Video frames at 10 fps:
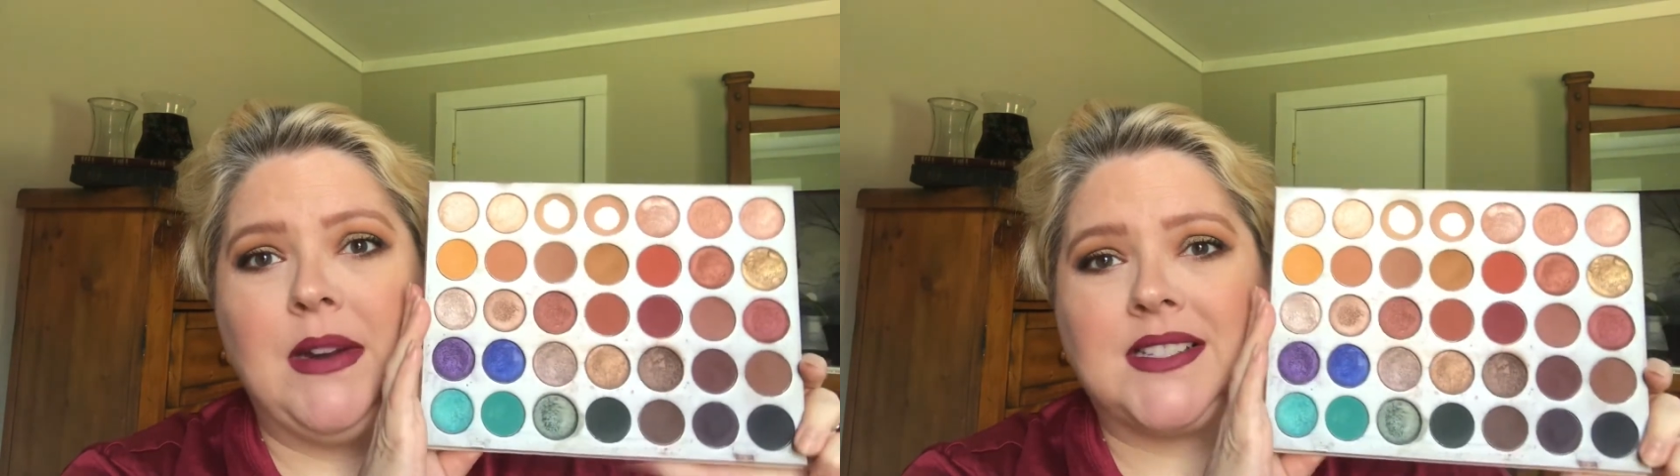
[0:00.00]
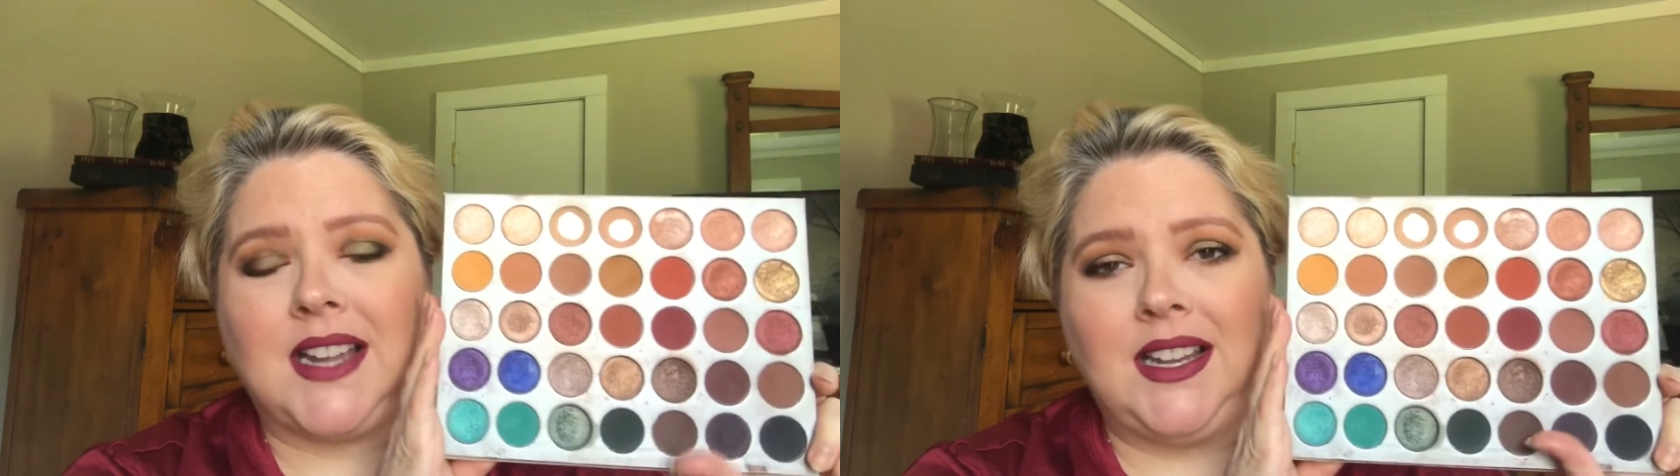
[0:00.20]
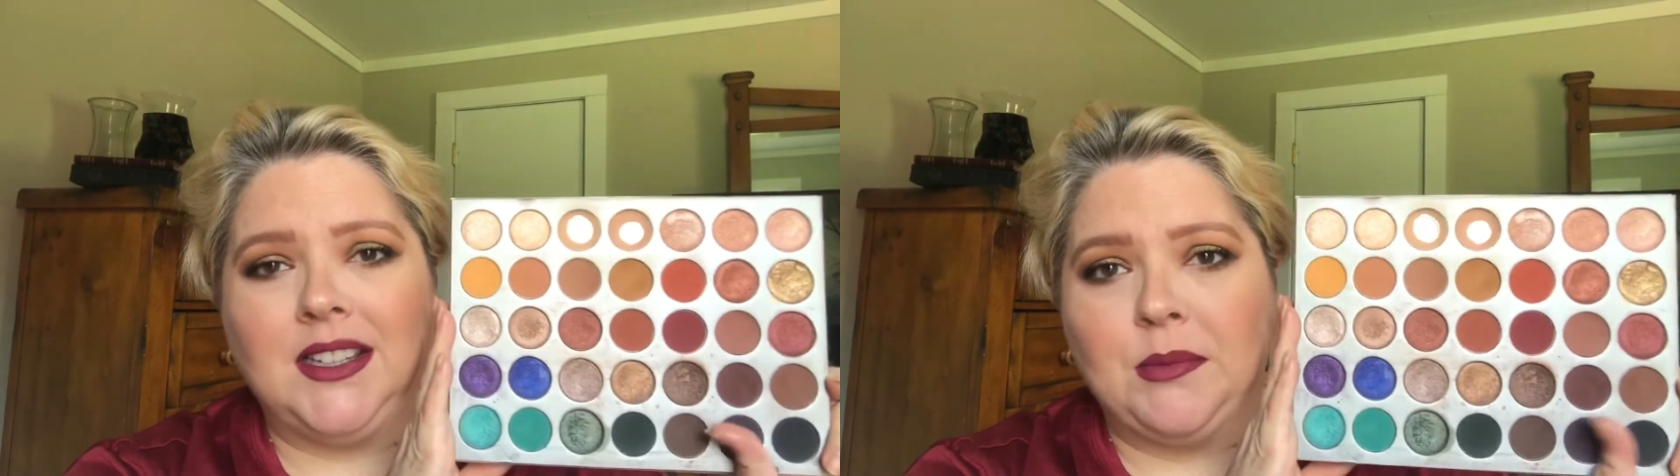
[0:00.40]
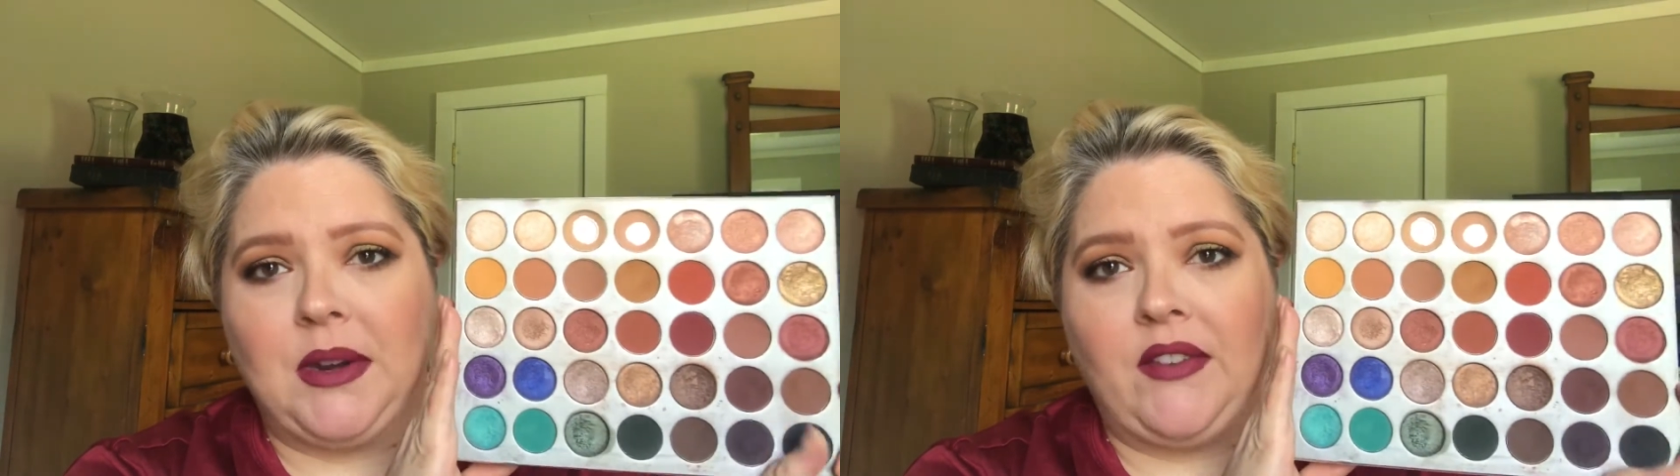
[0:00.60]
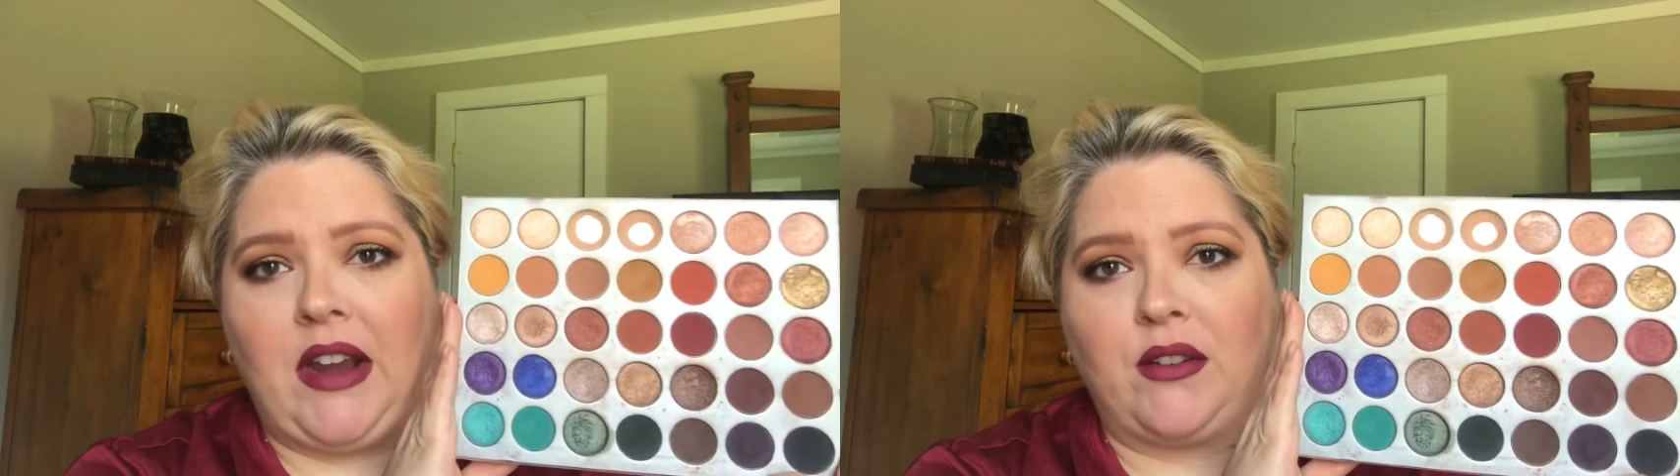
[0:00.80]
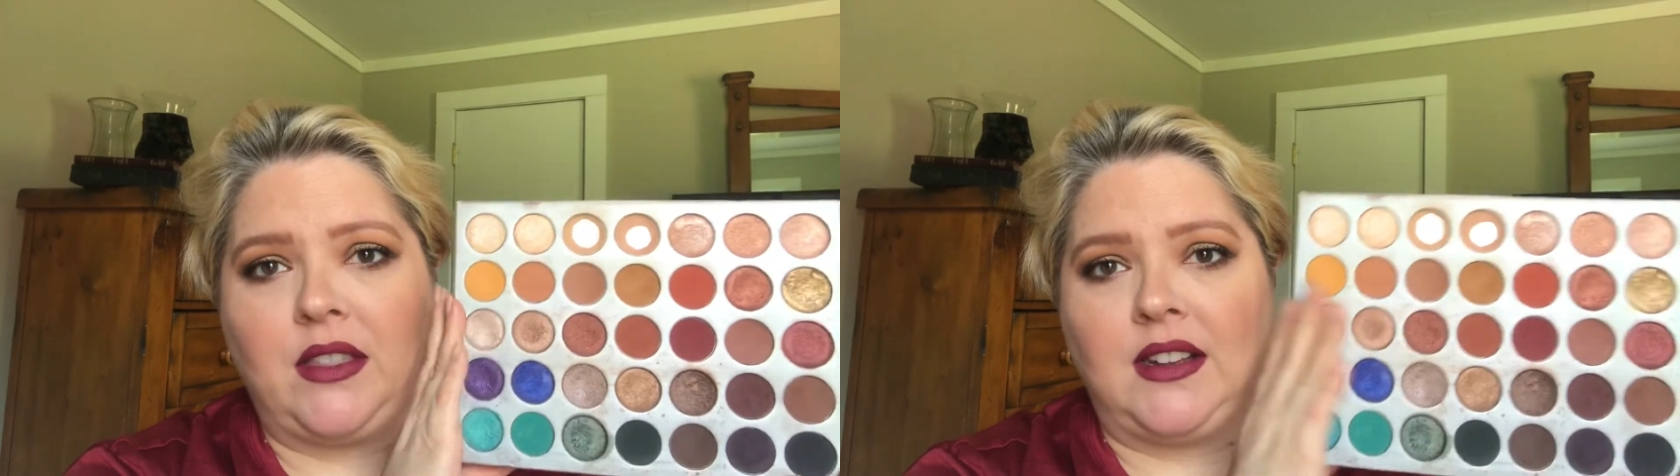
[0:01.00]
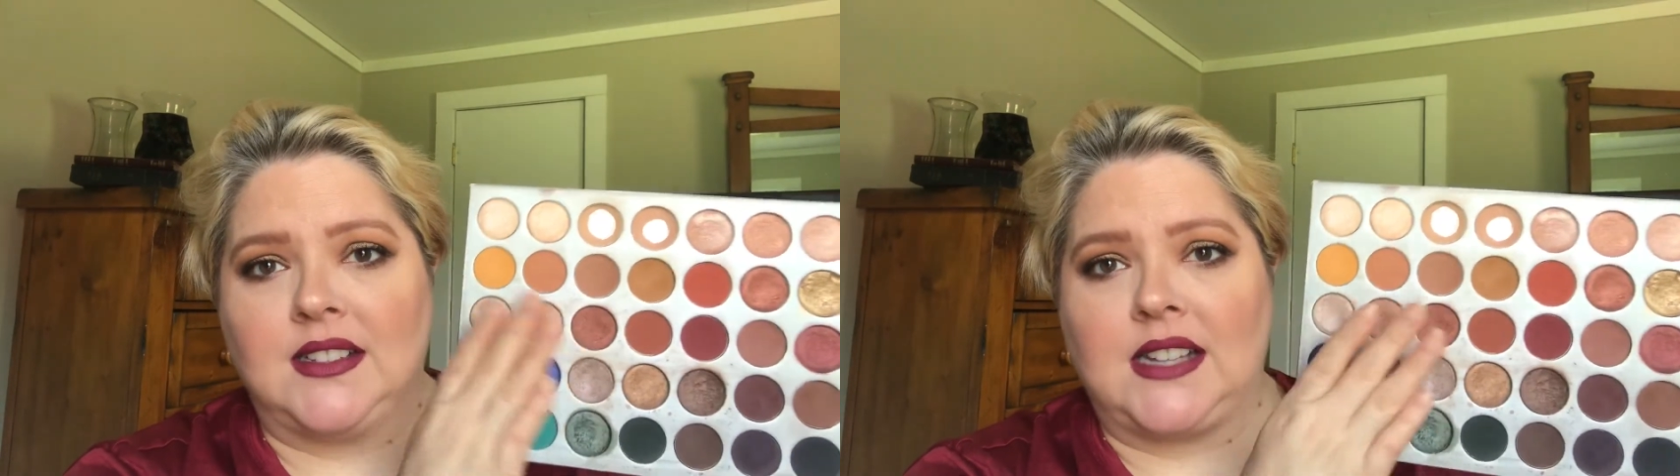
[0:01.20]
But it's got a little bit of everything.